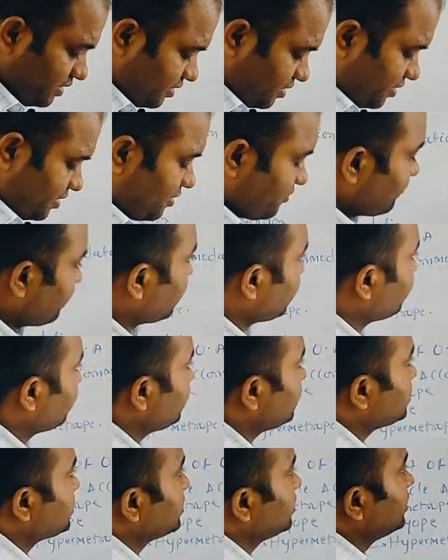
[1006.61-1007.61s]
Now what
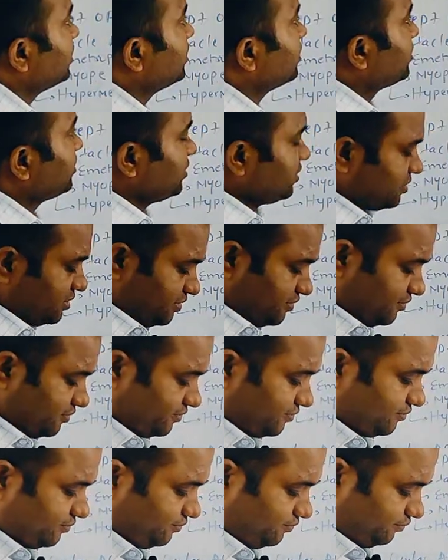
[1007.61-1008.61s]
we'll see here is
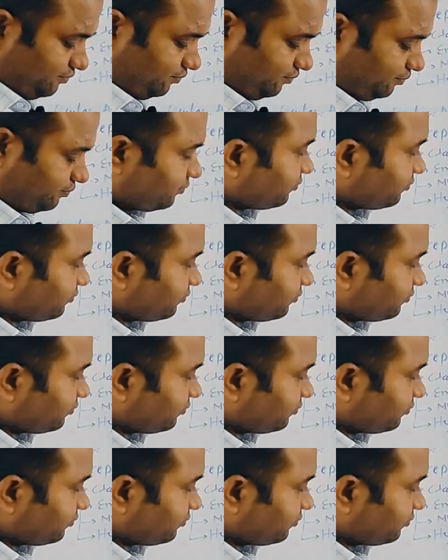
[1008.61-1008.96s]
the